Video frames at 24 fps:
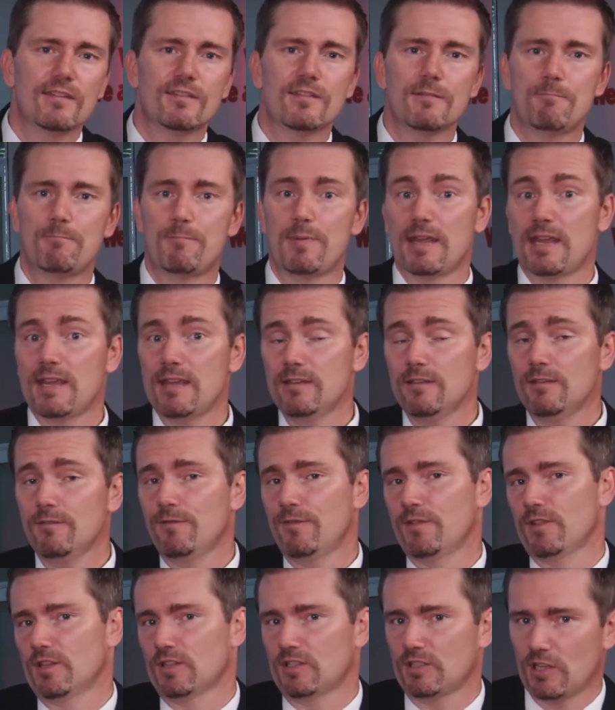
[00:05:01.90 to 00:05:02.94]
The bid
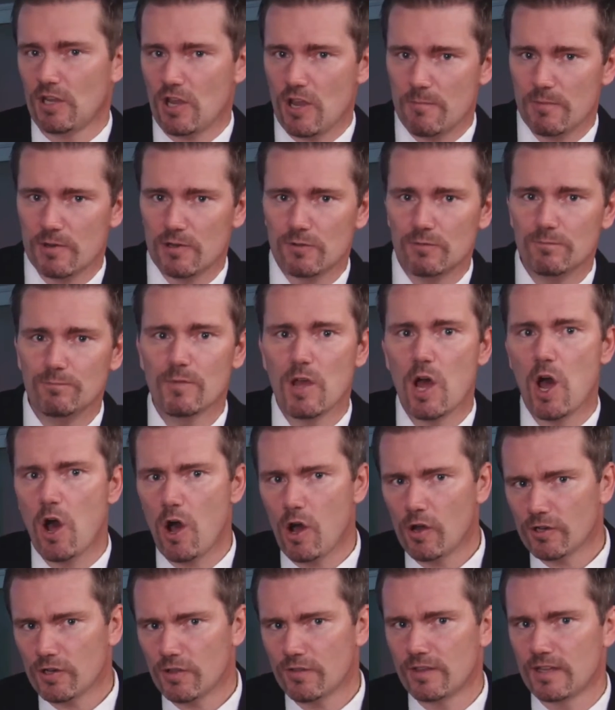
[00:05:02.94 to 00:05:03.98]
for the terminal,
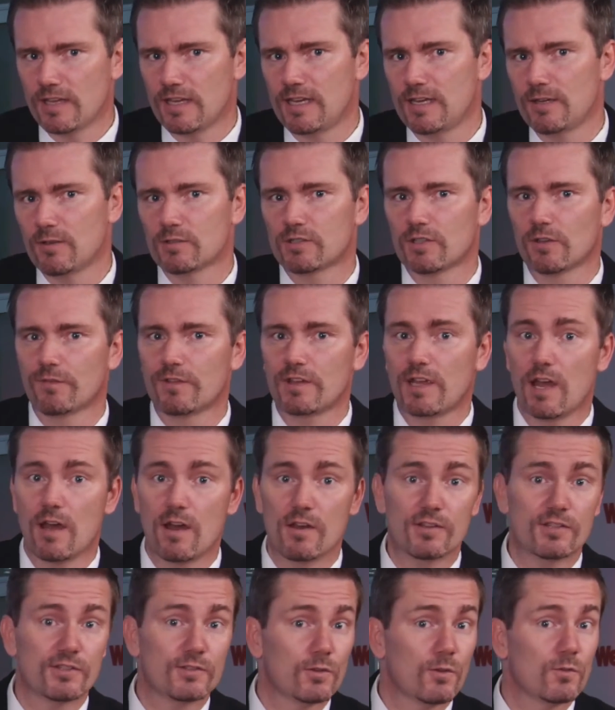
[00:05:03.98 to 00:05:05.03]
hot on the heels of
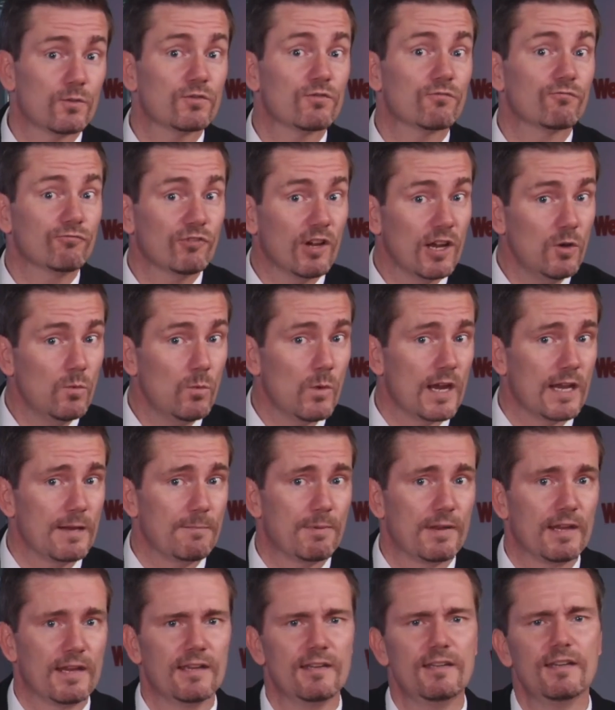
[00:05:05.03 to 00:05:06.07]
Carso's runway
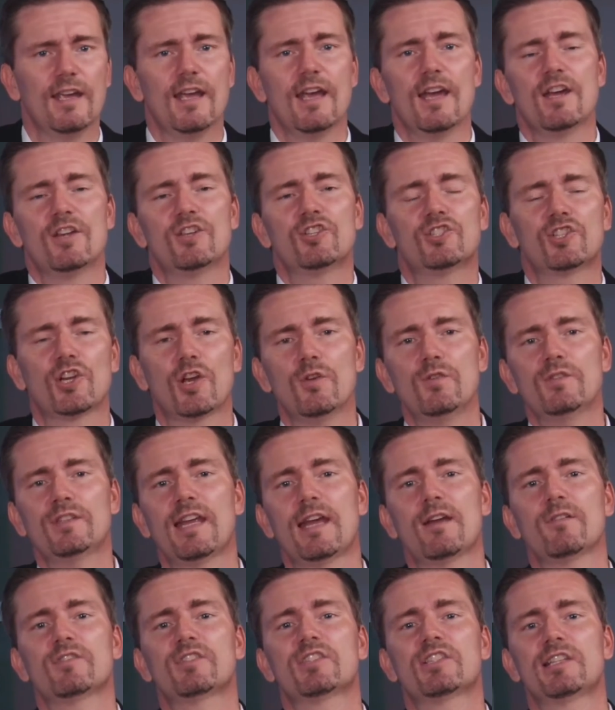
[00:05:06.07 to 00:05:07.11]
bid, shows
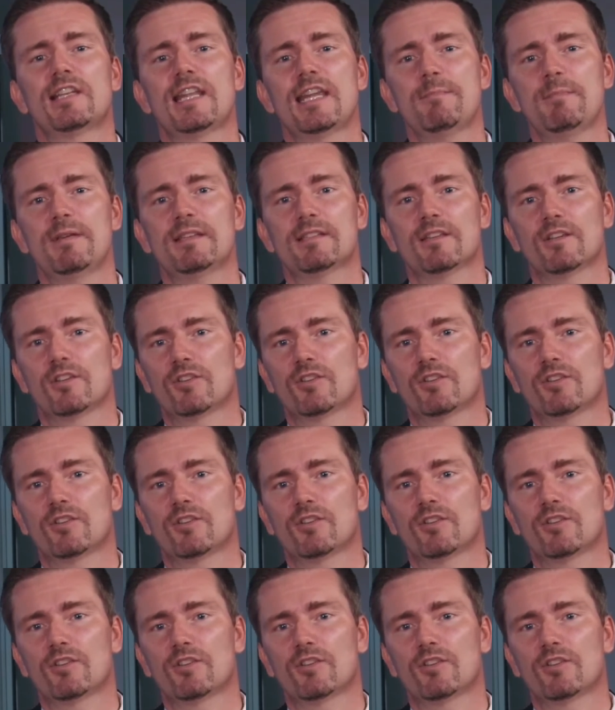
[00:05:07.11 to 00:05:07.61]
how Slim is